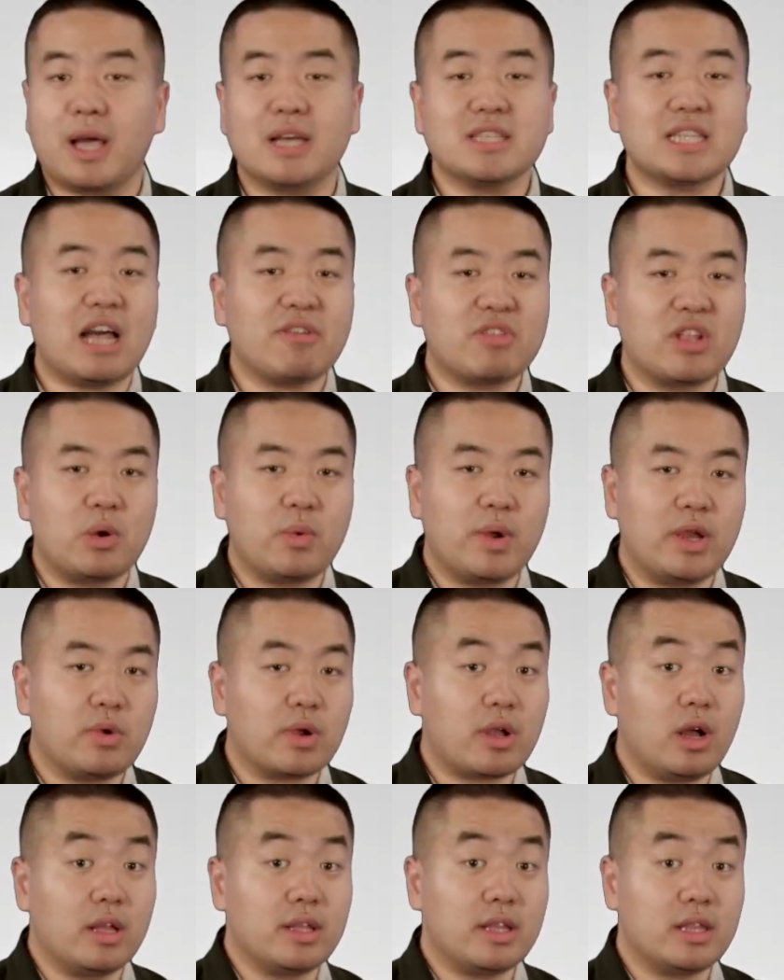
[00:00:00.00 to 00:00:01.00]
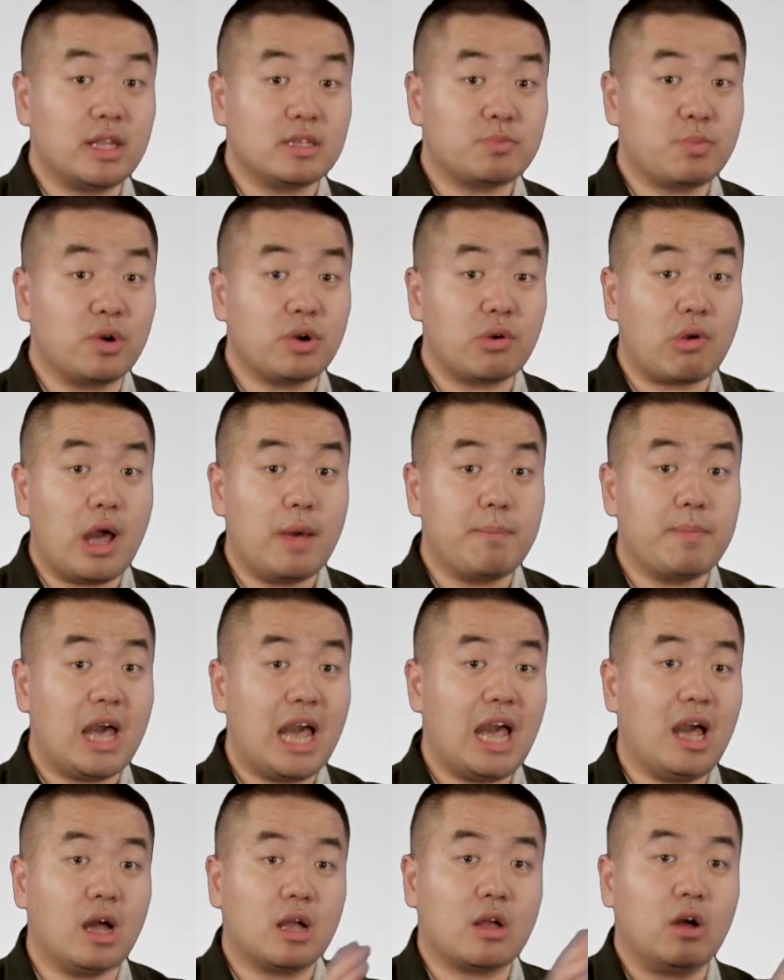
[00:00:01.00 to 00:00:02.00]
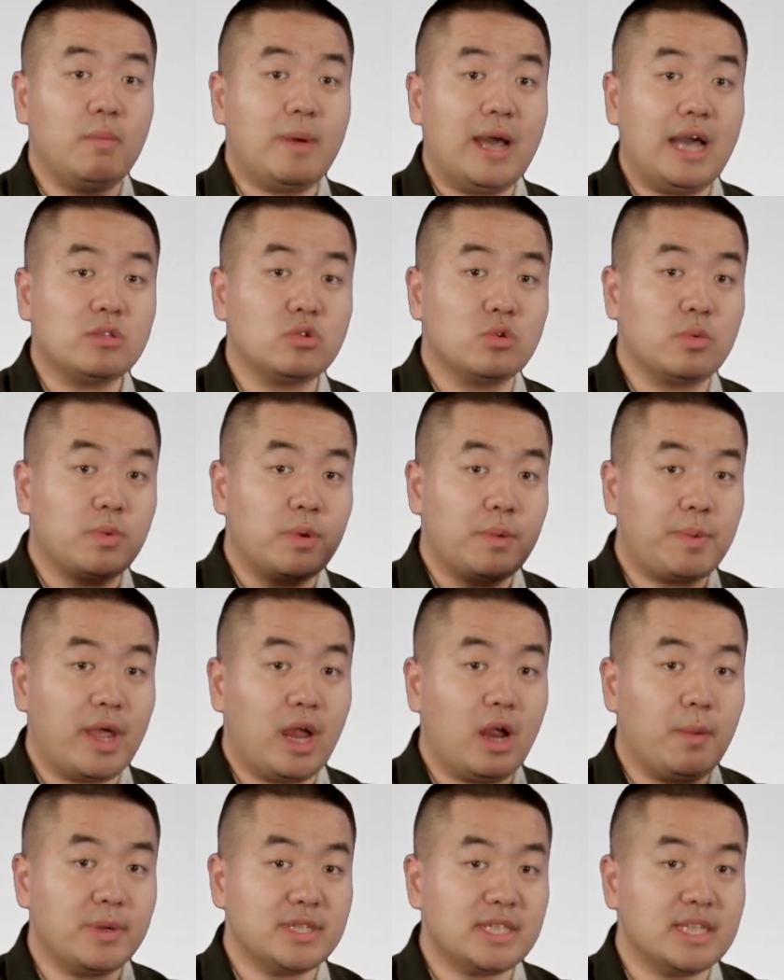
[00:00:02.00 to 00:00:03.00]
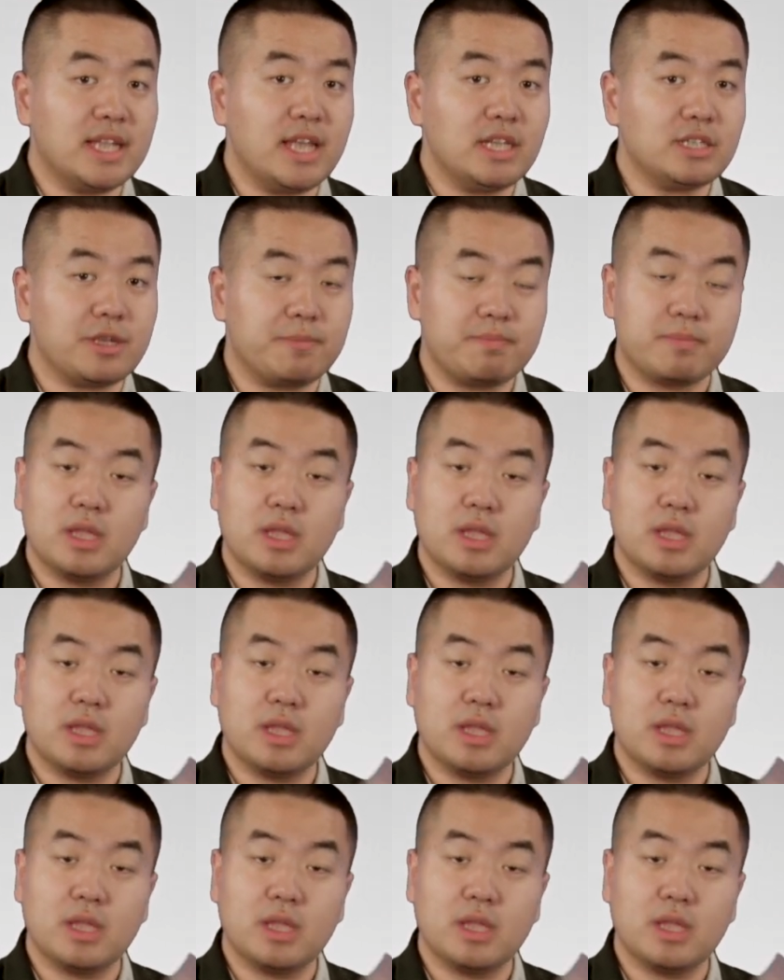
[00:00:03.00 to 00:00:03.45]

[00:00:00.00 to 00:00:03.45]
Because after we recording this program, I have to go back to prepare a presentation.